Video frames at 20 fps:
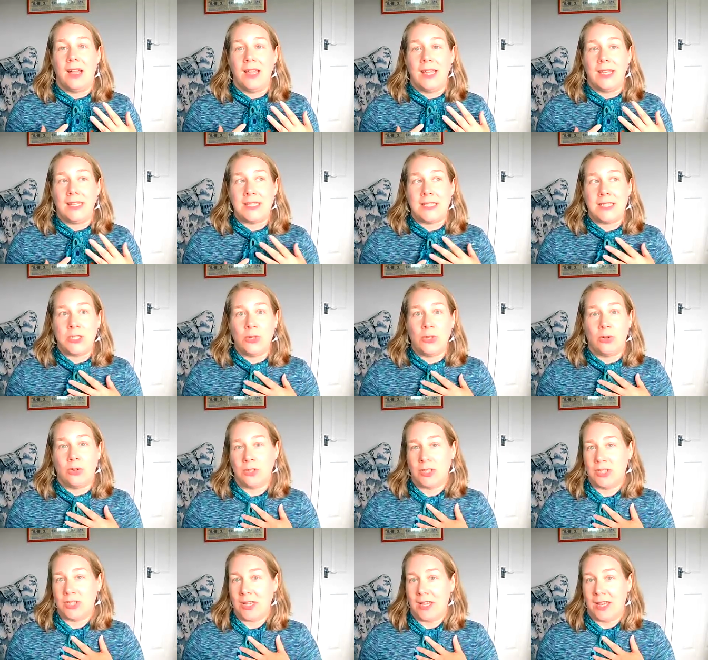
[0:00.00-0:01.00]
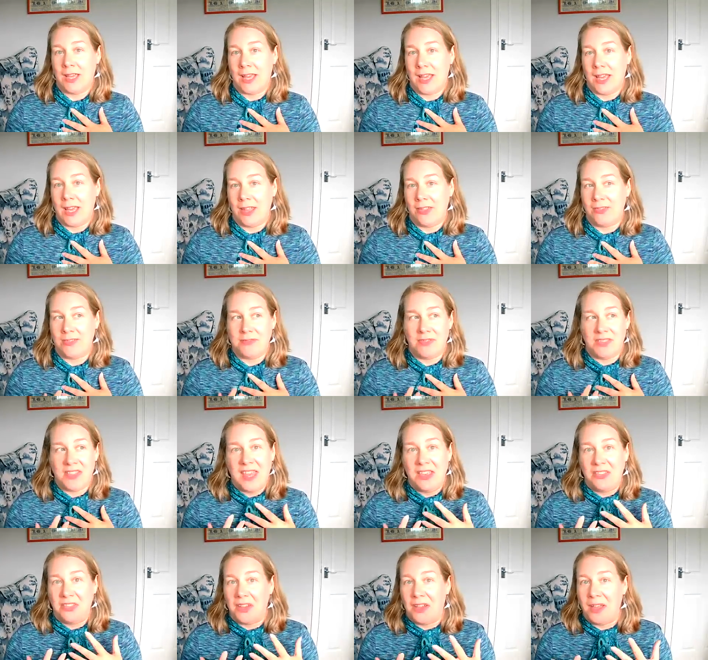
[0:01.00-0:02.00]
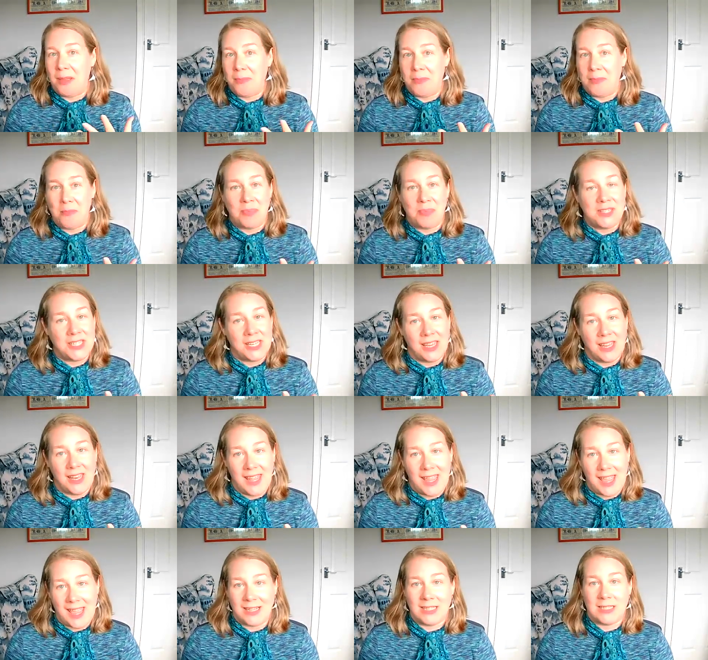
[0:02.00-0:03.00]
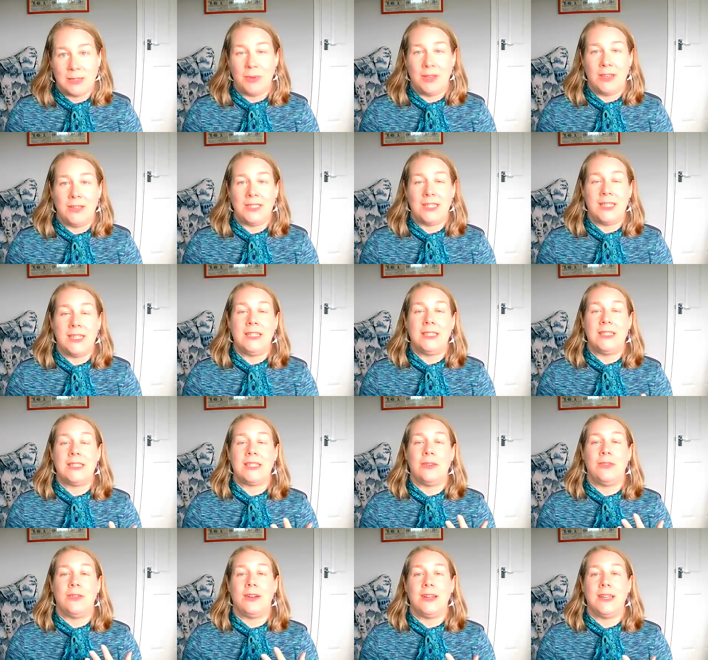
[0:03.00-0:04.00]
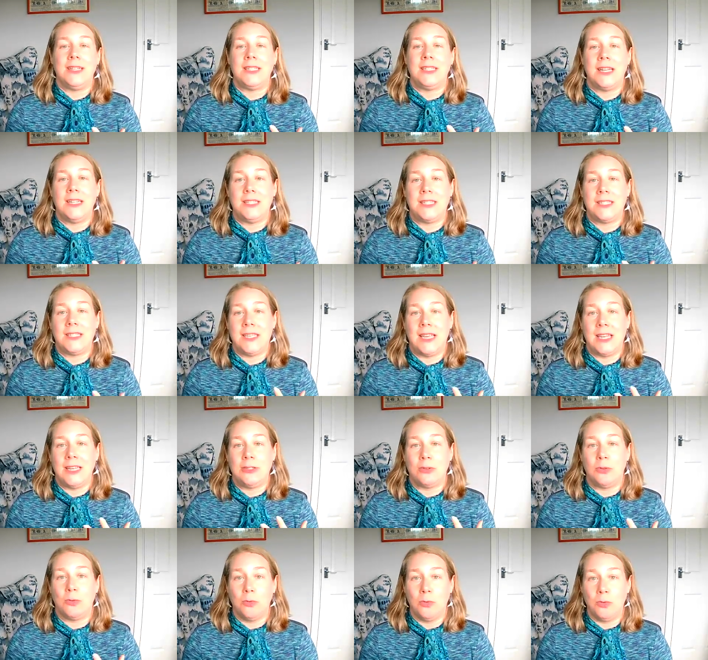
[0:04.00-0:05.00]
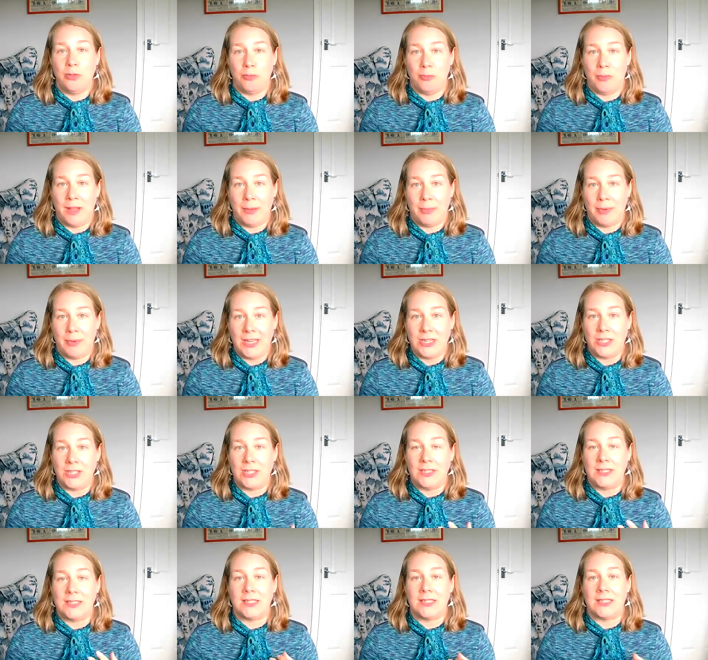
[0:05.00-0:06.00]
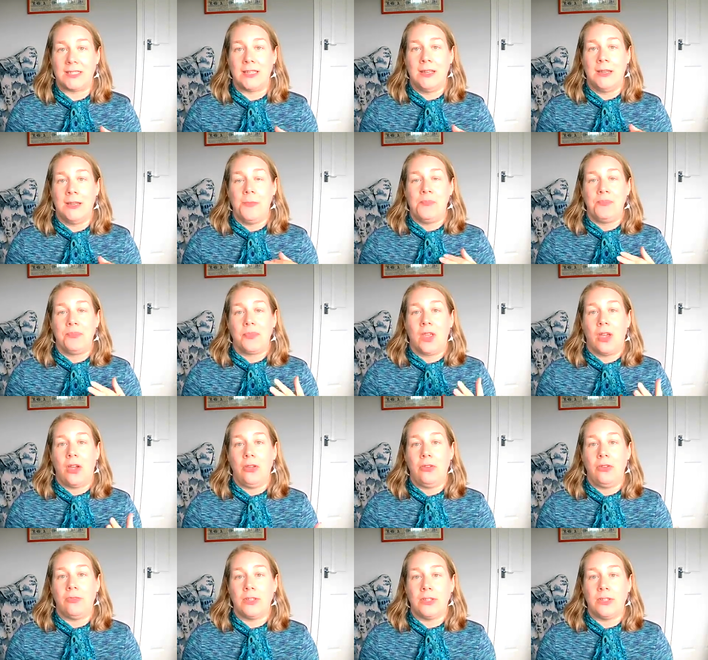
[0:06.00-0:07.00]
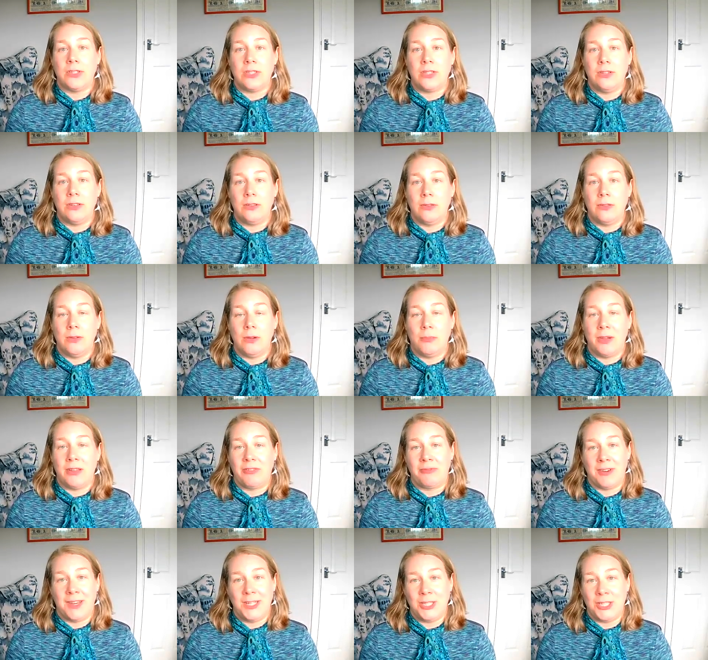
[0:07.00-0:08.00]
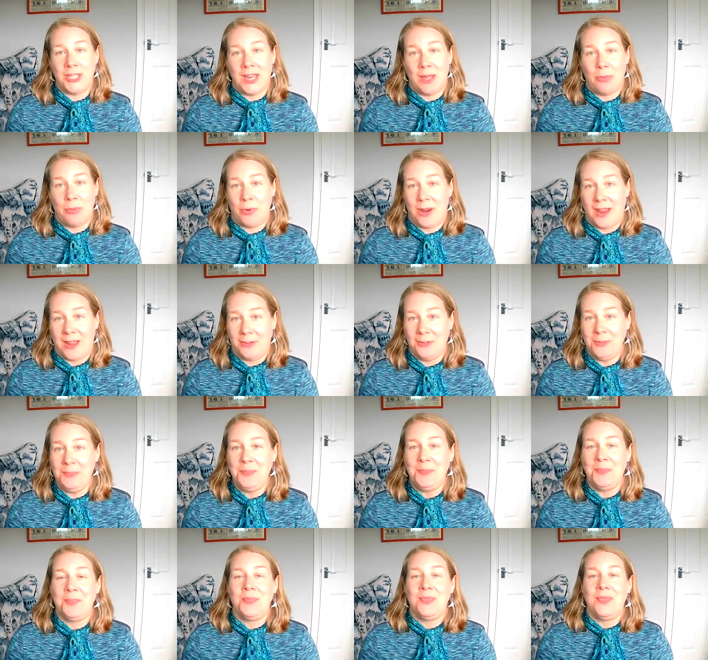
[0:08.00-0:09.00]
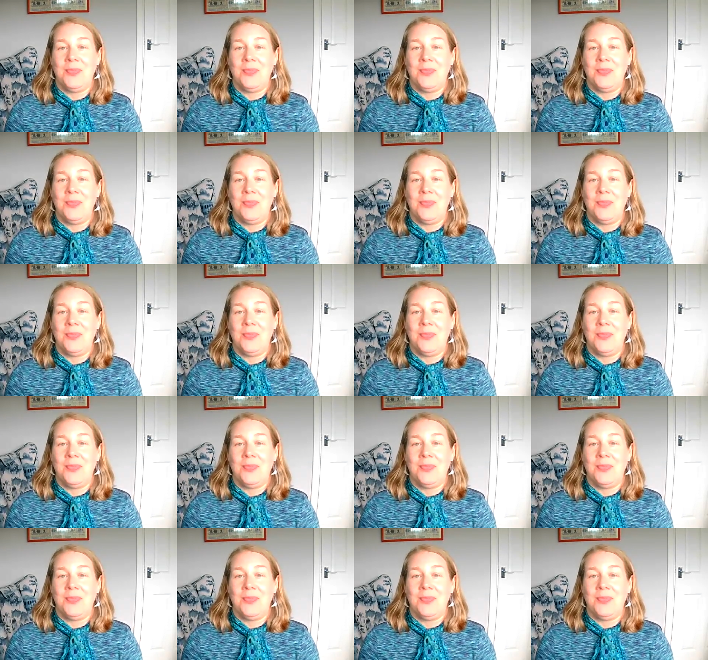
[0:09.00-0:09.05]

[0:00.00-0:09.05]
It's not a thing that I'm particularly expert in, so I tend to send all of my patients over to my friend Jeanette Brown,